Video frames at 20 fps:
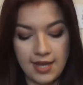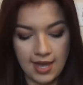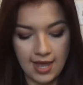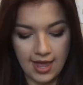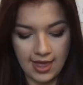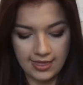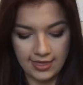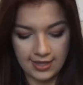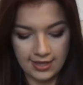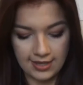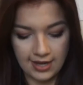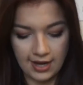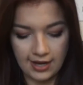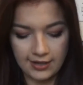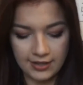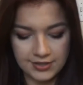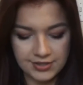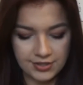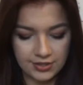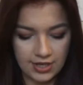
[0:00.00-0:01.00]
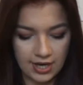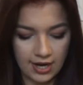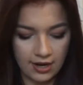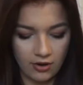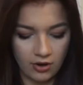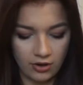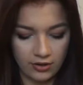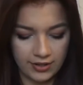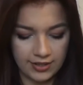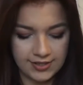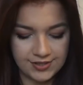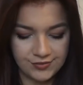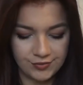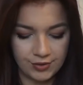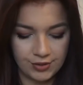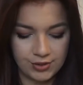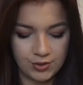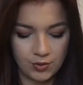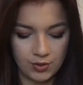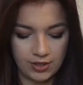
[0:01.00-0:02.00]
And then I also got all these
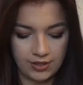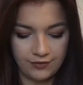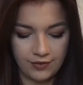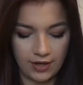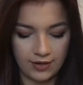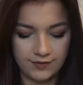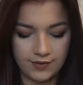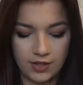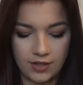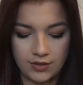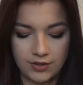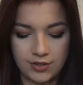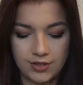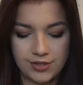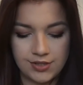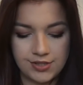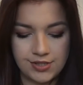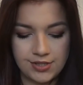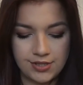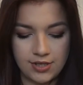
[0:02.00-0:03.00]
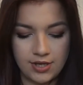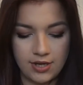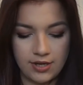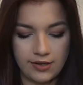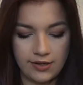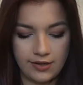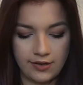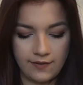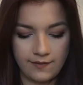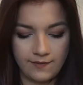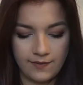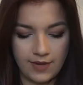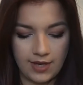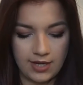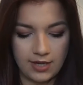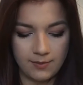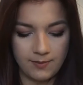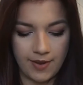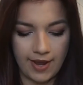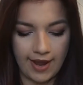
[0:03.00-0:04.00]
for $25 uh,
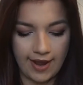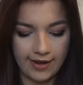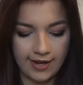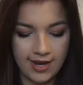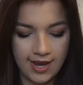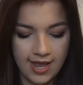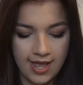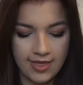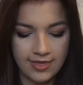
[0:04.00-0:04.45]
in a pack.